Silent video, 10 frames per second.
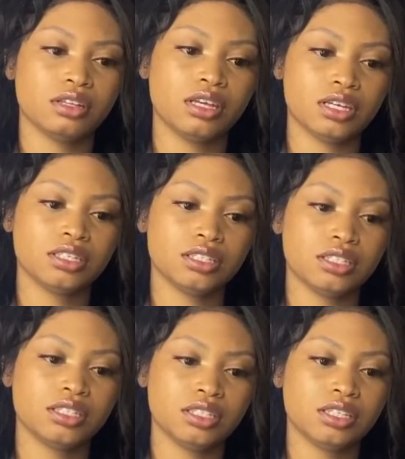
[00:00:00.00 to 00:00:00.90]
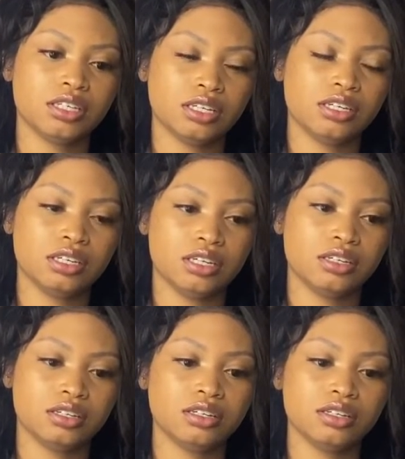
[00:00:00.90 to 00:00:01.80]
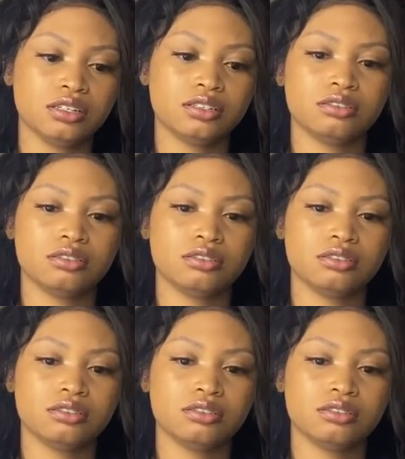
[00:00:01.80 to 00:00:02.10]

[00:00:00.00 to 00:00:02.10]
Let's see here.